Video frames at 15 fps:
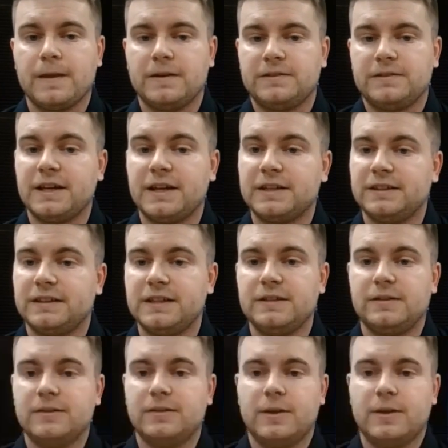
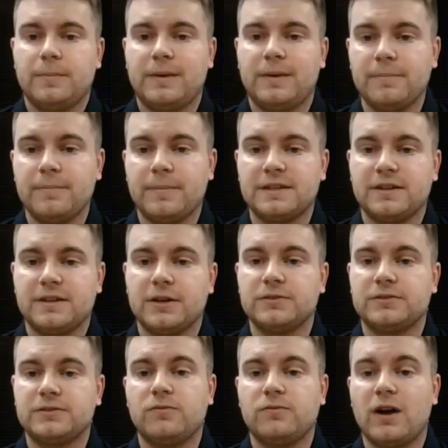Secondly, plant-based
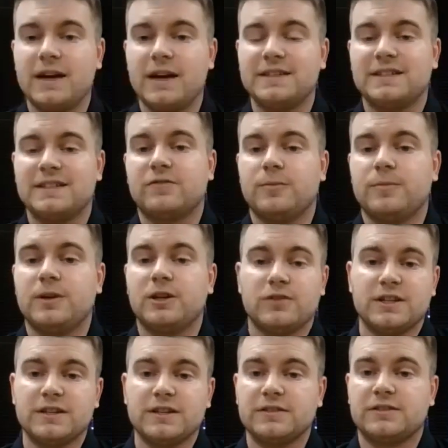notes arising from
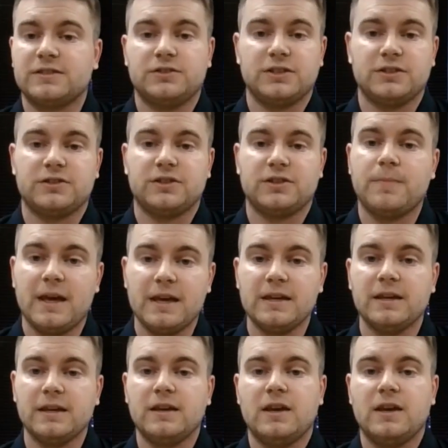ingredients such as the
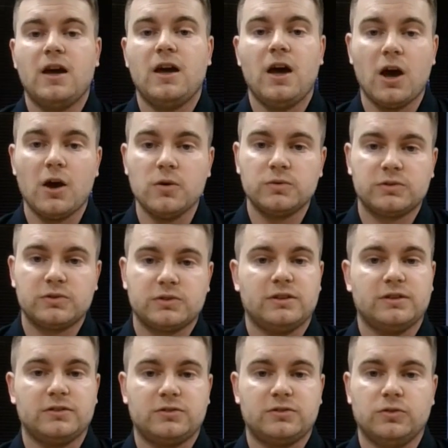pea, oats,
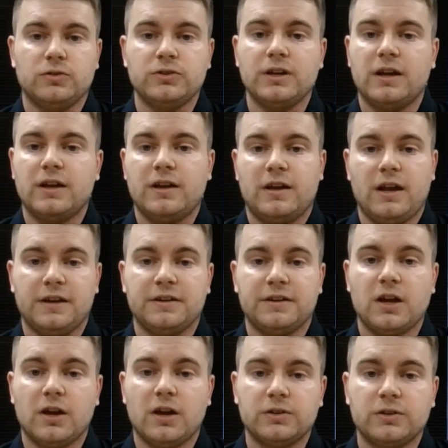soy,
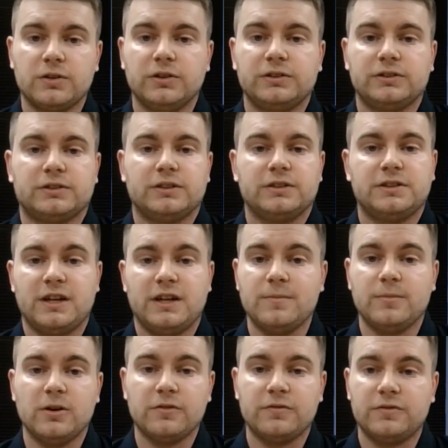and coconut, to name
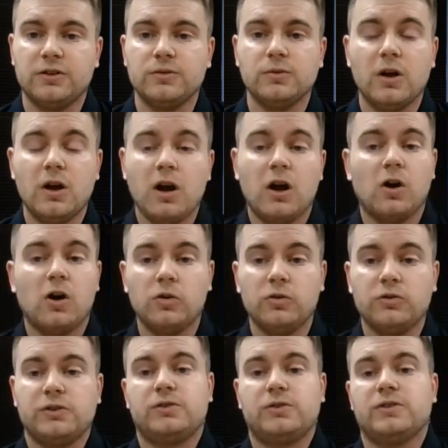but a few, are
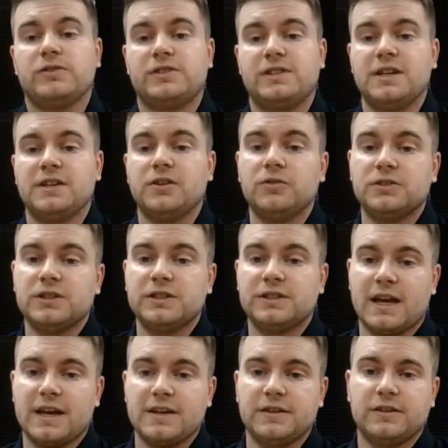also considered
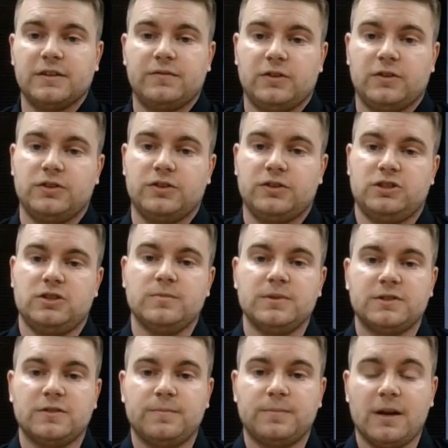undesired for
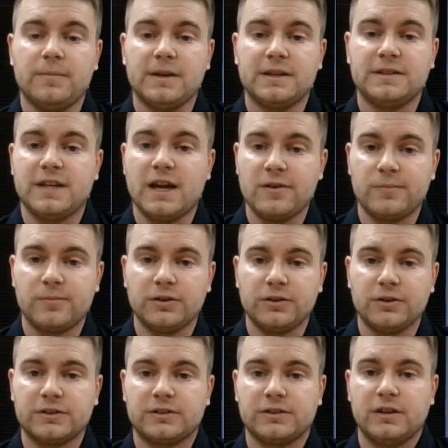consumers of plant-based dairy
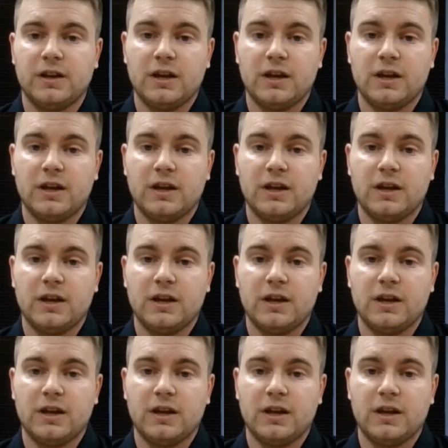products.